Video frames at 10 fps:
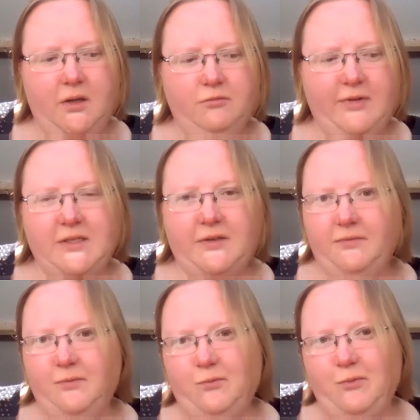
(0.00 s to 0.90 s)
risk
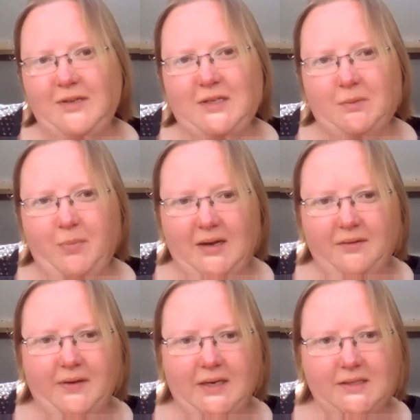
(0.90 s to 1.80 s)
and
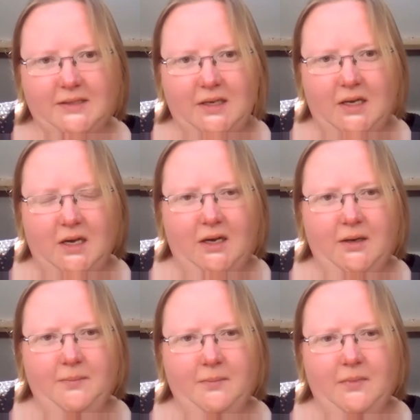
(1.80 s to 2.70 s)
benefit,
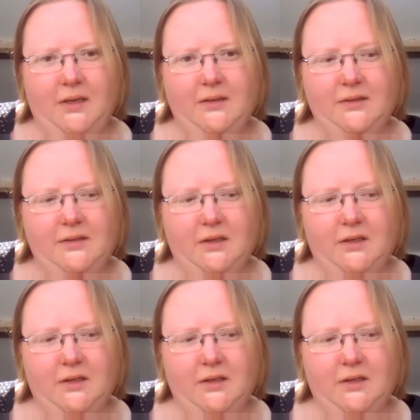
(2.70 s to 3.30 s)
and